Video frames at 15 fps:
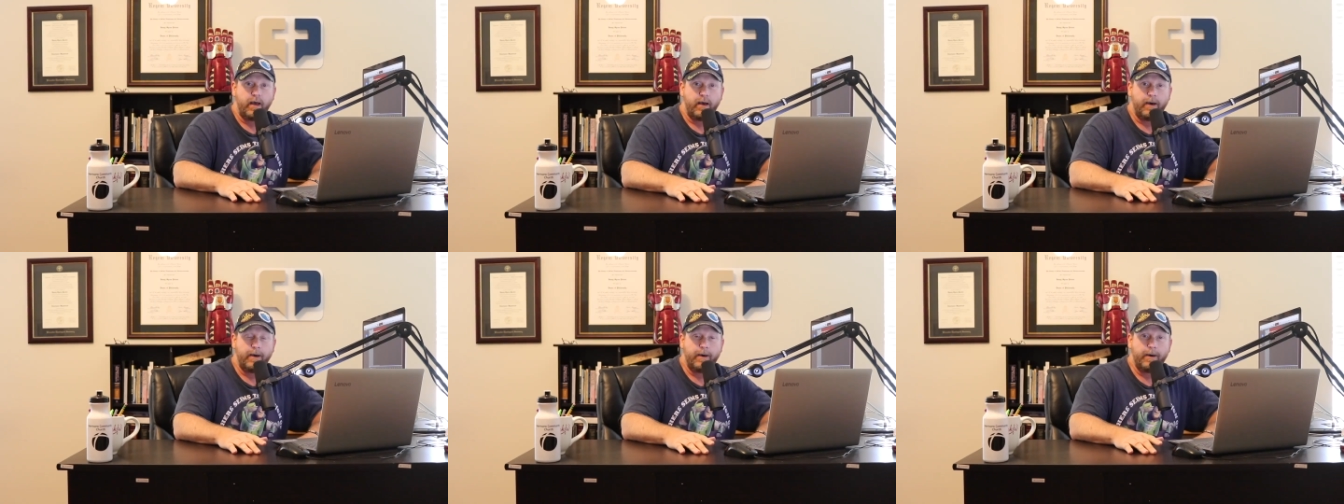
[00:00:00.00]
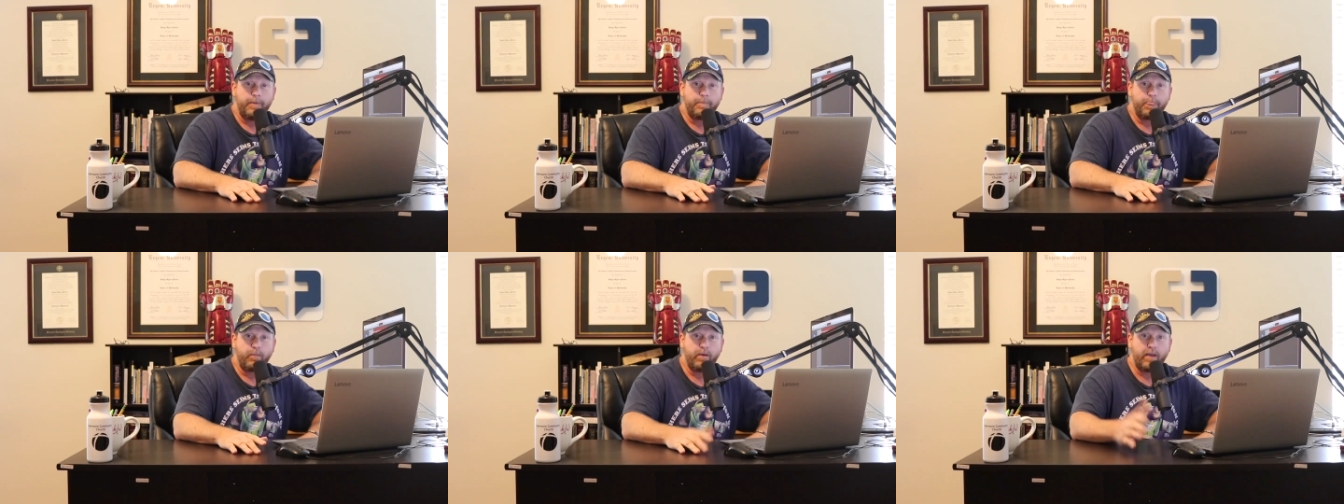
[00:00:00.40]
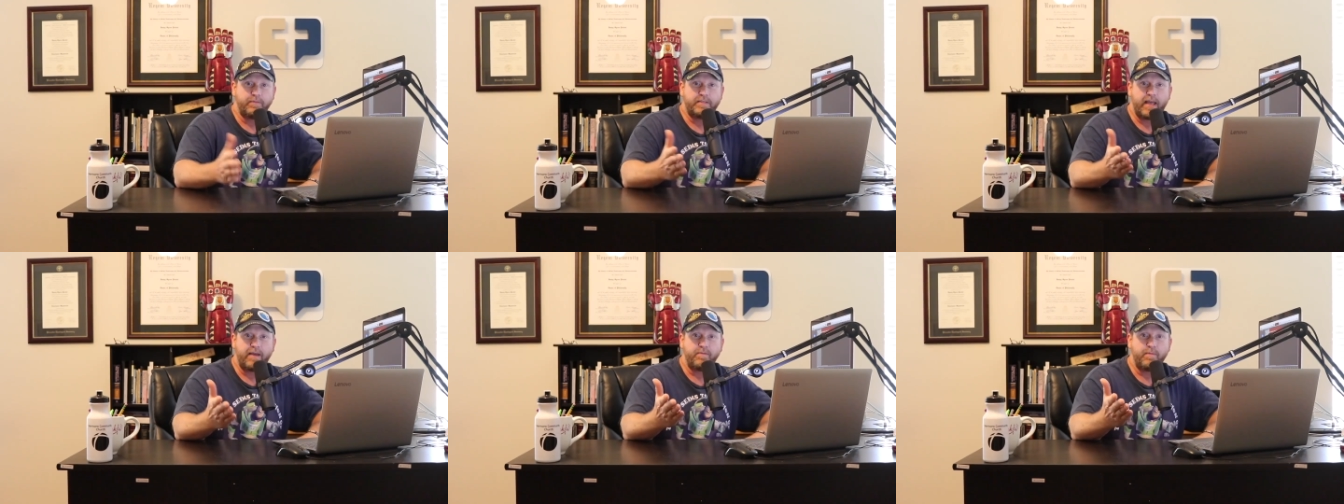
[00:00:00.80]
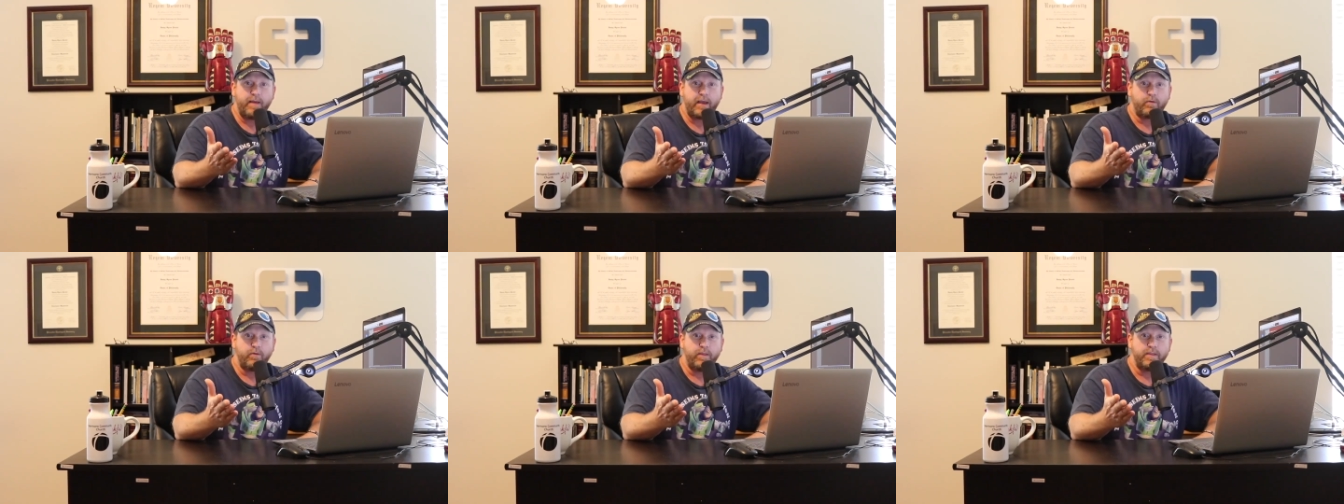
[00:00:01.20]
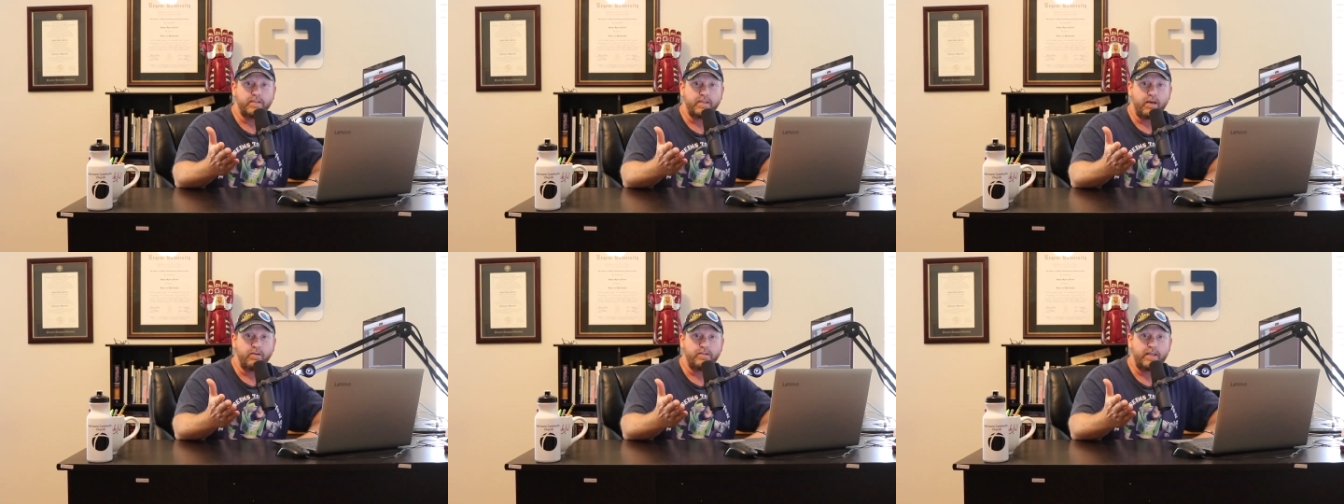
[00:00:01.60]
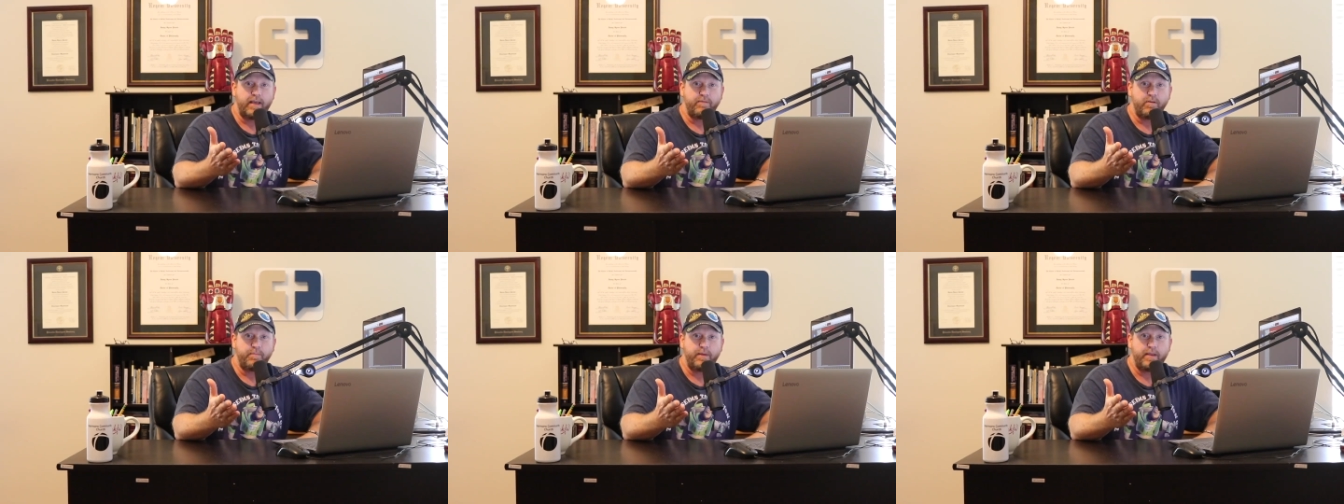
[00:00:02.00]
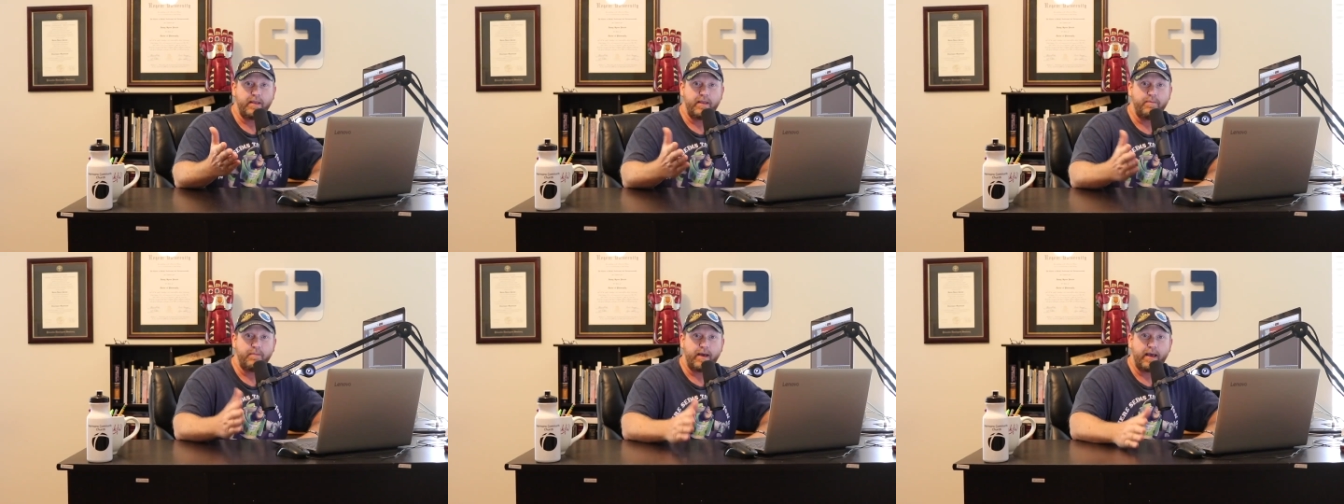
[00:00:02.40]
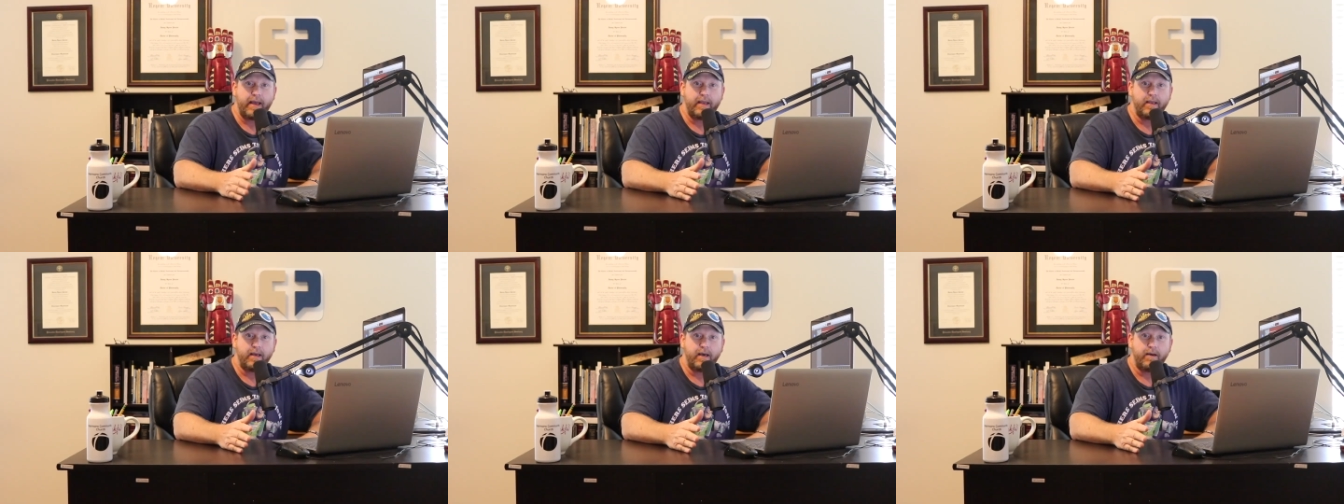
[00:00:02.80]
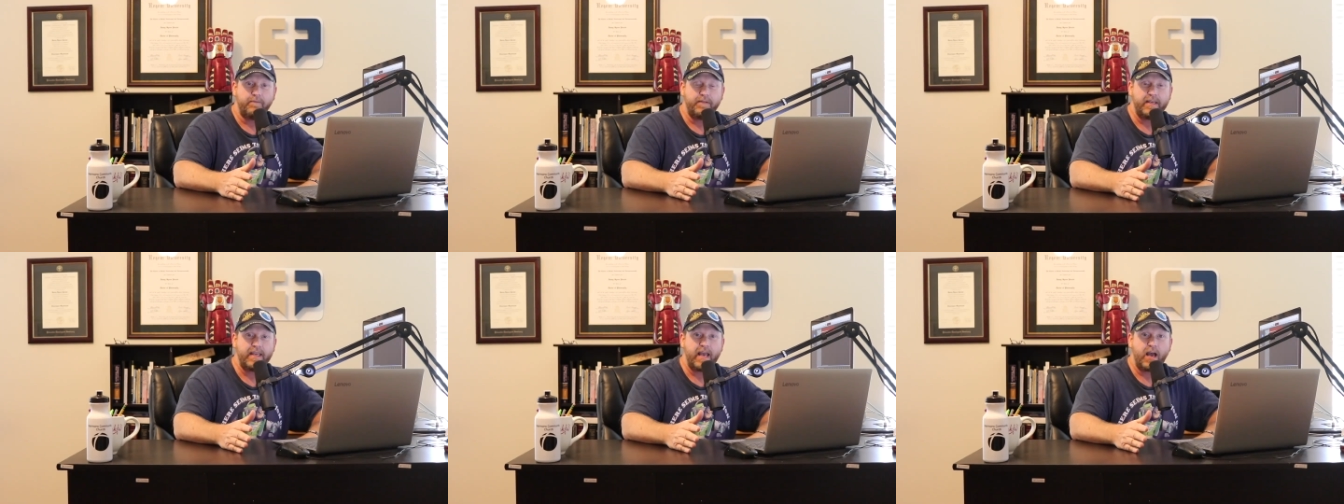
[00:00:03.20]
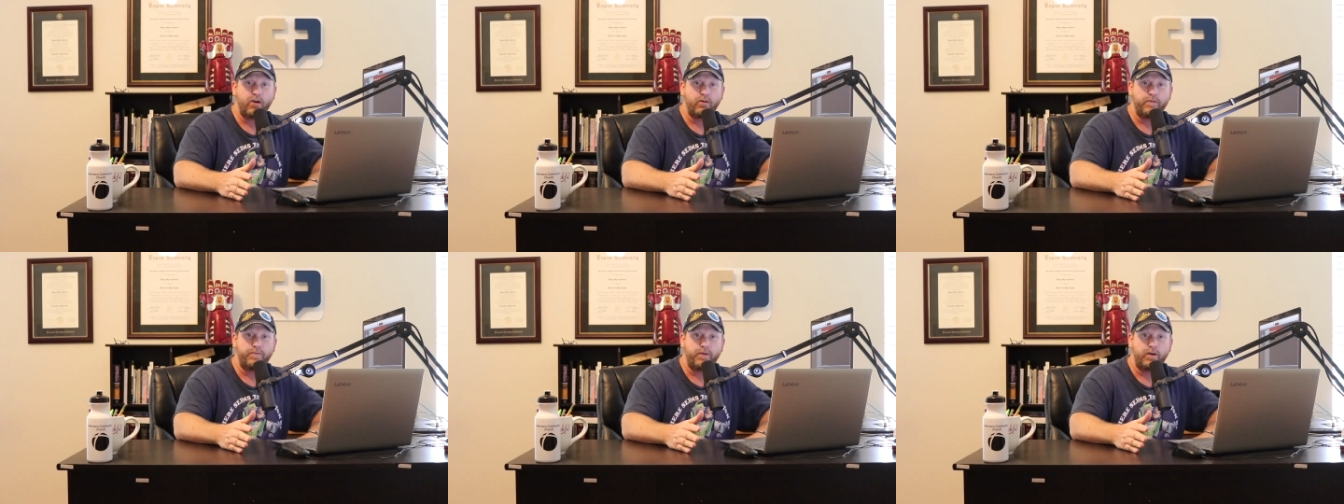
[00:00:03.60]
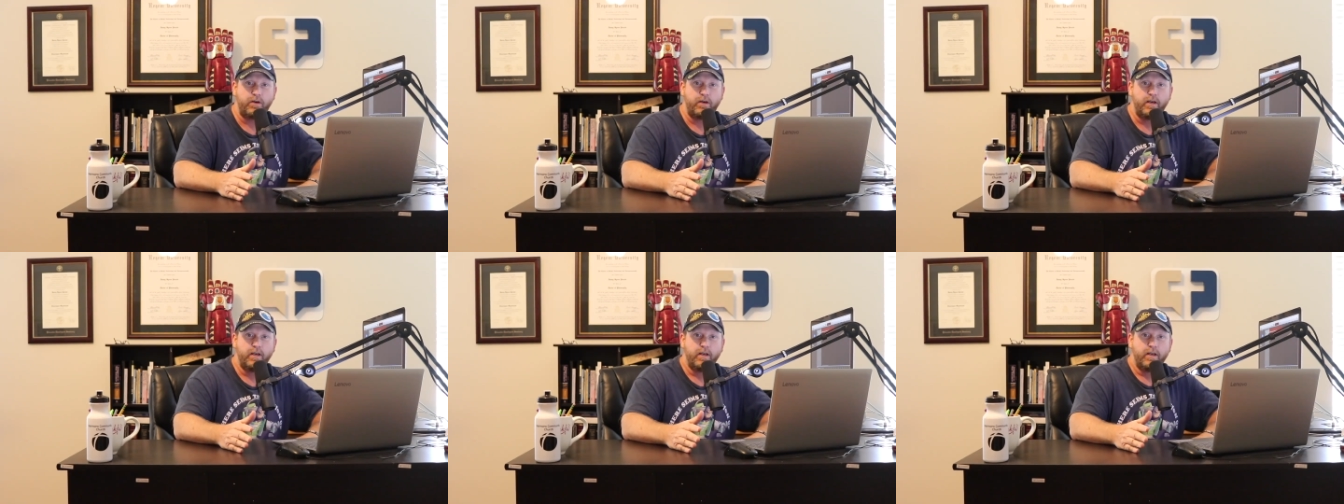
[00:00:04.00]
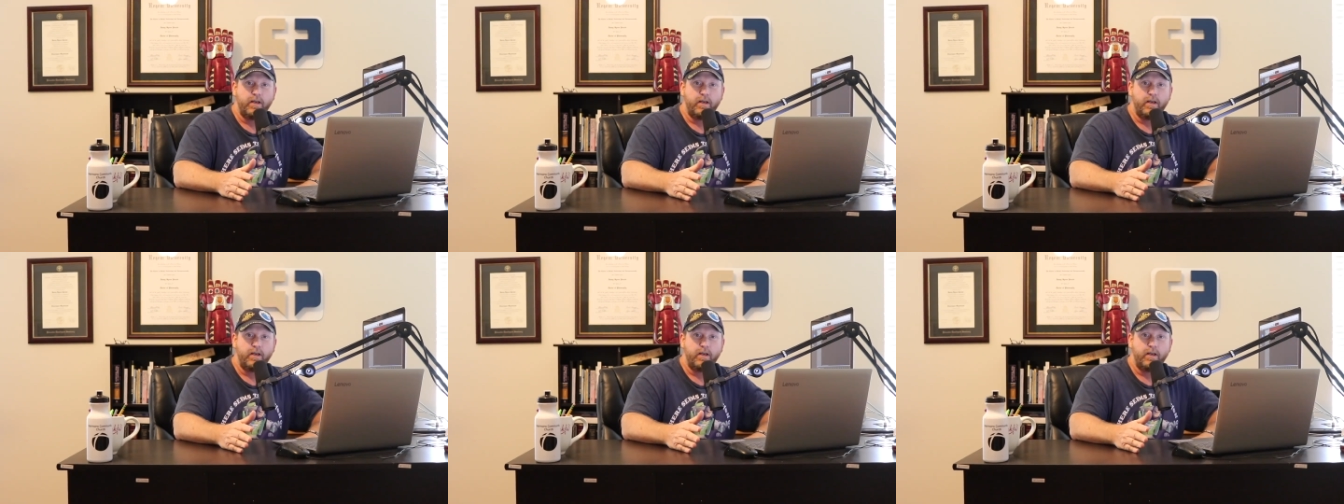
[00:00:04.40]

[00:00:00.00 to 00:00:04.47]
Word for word: Um, we have Savvy back with us though, Savvy P, my uh, videographer.